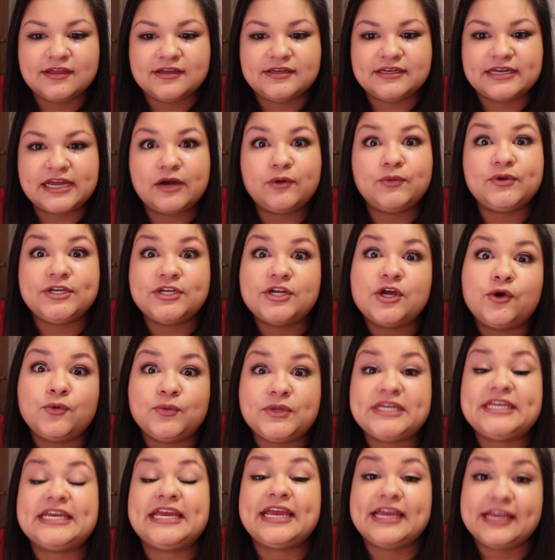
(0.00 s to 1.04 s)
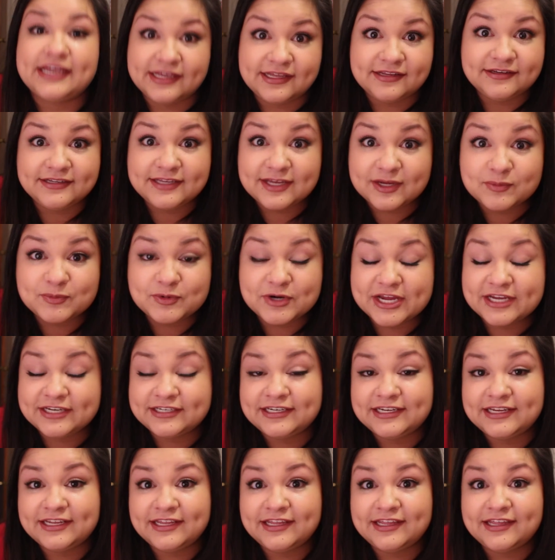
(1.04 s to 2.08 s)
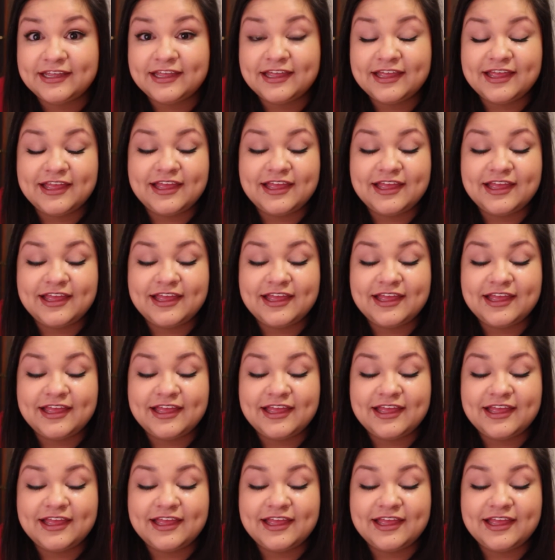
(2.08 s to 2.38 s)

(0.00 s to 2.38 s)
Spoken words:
now we know we can get pregnant.